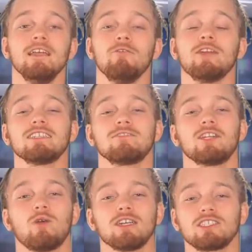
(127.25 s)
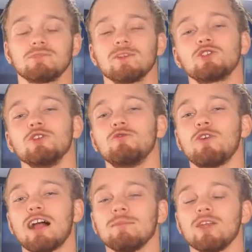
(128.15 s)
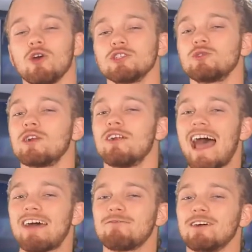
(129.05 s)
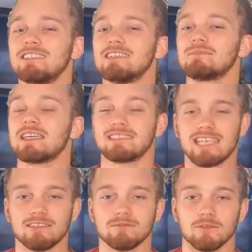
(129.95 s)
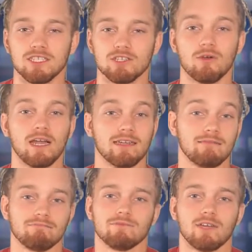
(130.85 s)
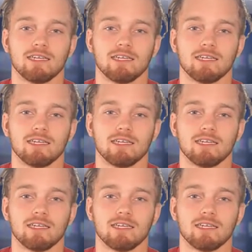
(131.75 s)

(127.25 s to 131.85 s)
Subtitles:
If you guys have any questions, make sure you follow me on Twitter @FightTips and send them to me so I can